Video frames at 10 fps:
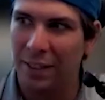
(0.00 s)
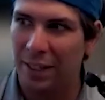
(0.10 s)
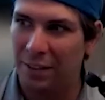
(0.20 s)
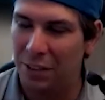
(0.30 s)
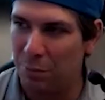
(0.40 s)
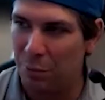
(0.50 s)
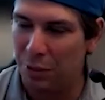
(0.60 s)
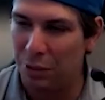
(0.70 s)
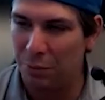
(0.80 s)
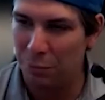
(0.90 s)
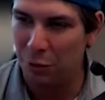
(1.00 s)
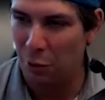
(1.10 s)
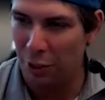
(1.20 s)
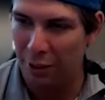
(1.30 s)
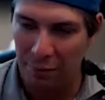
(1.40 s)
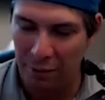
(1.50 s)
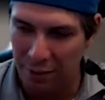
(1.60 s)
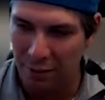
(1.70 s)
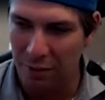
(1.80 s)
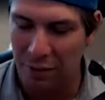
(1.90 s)
not to jump on your your marketing
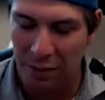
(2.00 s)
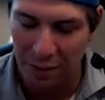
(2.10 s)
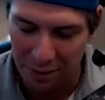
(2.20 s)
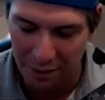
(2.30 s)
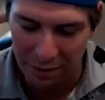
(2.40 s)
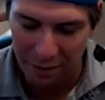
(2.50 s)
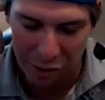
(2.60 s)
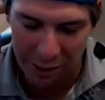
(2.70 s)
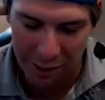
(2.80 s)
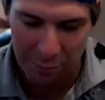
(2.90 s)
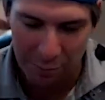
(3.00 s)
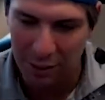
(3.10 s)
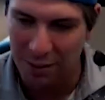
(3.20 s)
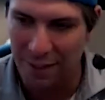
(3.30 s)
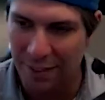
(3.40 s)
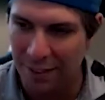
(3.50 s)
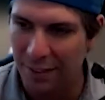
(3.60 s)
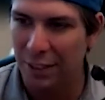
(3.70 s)
like uh, you know genius, but it's like